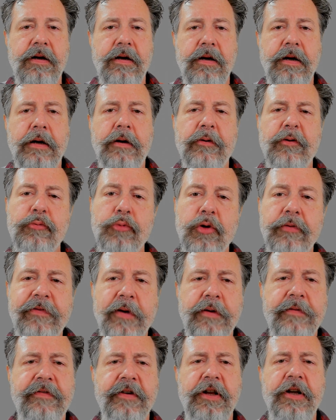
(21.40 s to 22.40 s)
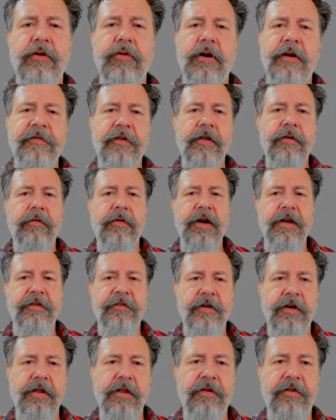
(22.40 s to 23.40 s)
I'm going to move my video off to the right
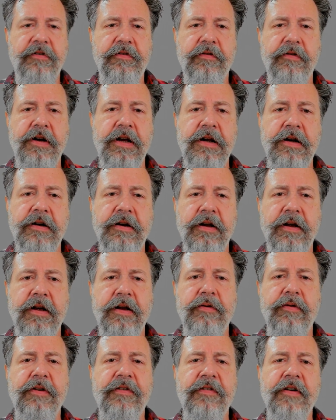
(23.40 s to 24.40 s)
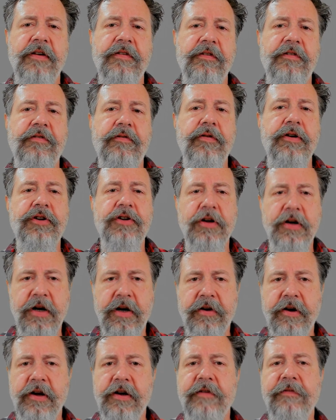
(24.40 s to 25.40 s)
side of the screen and resize the screenshot
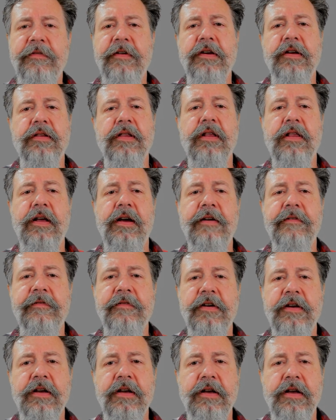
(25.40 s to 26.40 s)
area to fit on the left.